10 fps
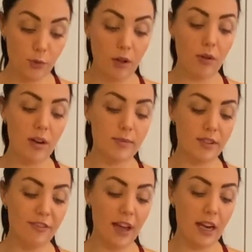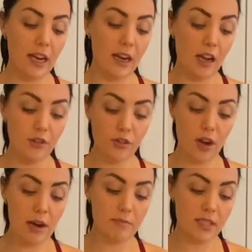grams of fat in 100
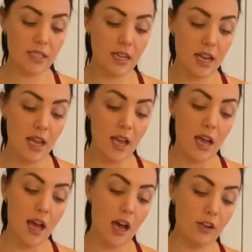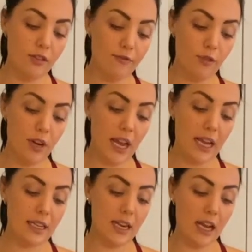grams,
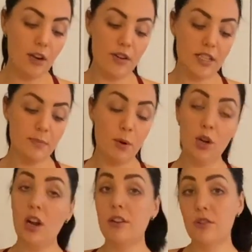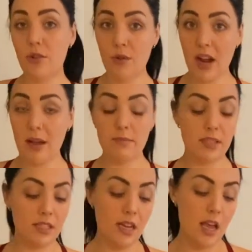148 calories per 100
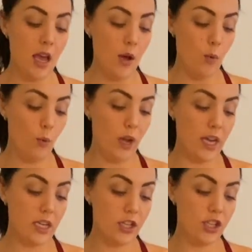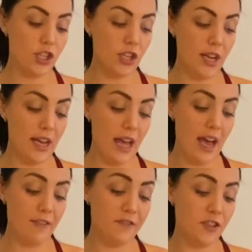grams, which
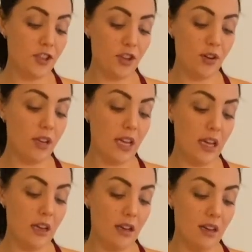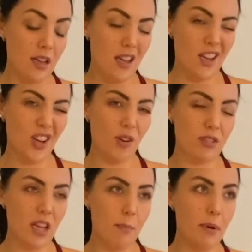after cooking goes
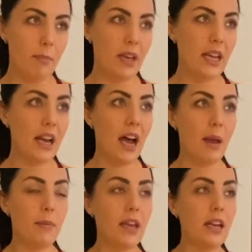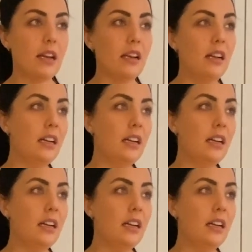up a bit. I mean,